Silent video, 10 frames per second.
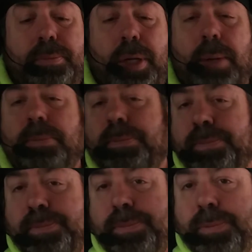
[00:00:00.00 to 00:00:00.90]
I'm
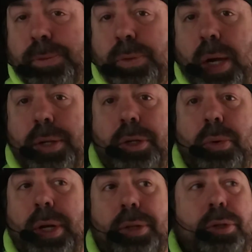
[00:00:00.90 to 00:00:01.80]
trying to
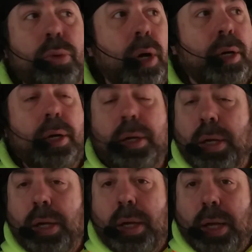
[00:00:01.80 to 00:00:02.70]
do it in the truck,
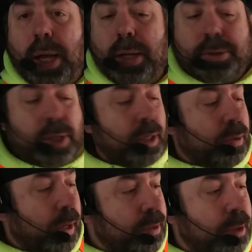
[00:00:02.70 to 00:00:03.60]
and it's kind of
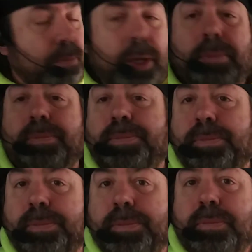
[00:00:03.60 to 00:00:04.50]
crazy, but
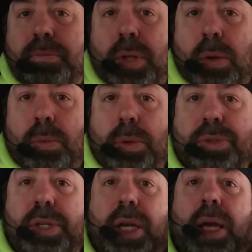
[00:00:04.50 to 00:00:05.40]
we'll
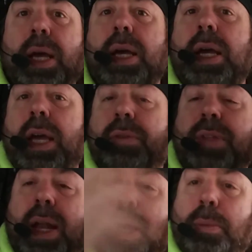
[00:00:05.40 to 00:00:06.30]
see if
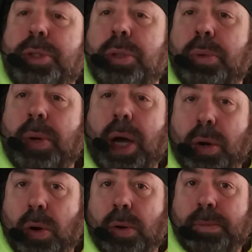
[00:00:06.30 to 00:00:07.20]
that helps you at
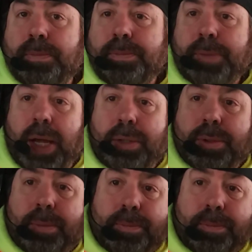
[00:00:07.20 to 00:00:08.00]
all. Thanks.